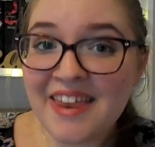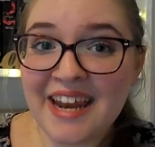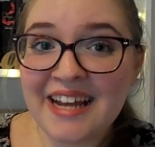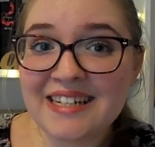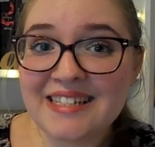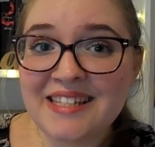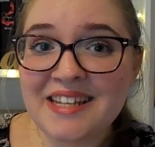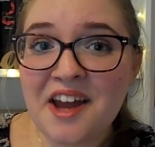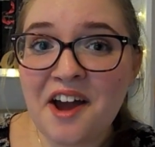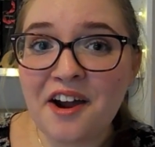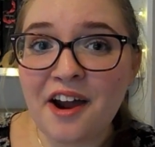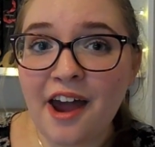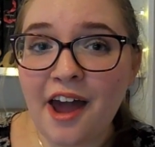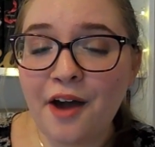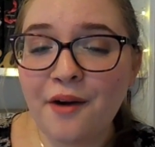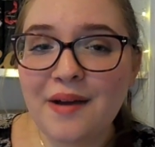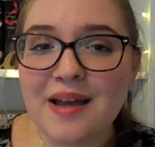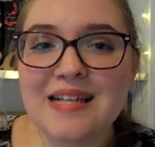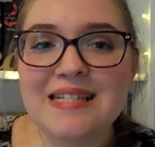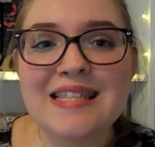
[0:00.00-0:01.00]
The next
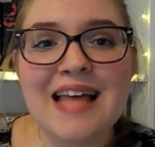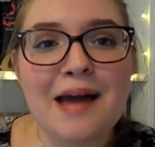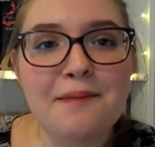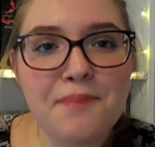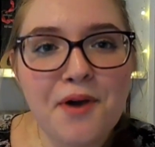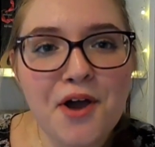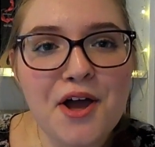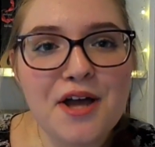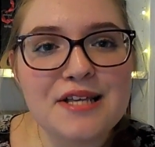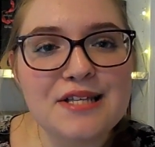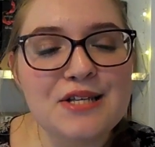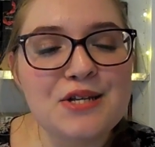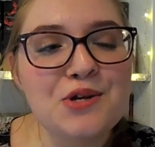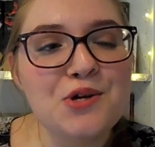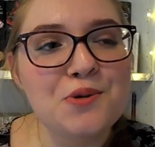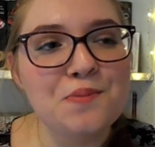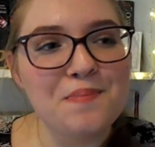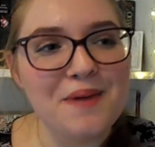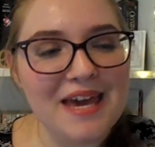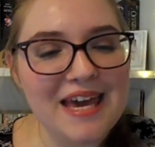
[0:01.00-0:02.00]
scenario is that person who